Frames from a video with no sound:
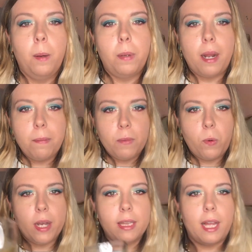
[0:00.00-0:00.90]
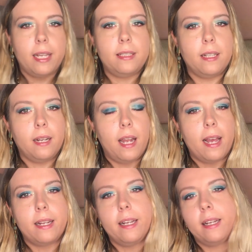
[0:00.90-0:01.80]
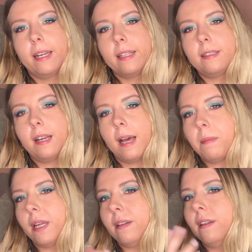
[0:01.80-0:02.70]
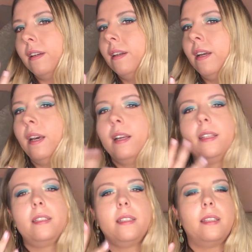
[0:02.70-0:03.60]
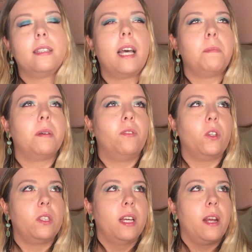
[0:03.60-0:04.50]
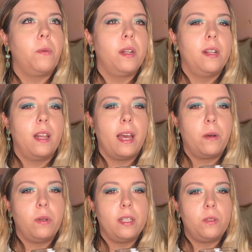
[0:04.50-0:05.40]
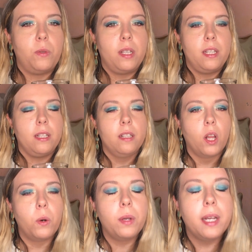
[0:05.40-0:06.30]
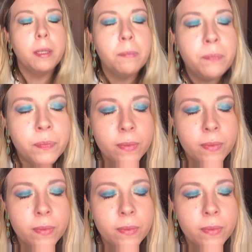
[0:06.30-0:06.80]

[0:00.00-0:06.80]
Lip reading: But I'm quite liking it. I mean, this is the type of look that I really like, when it's really glowy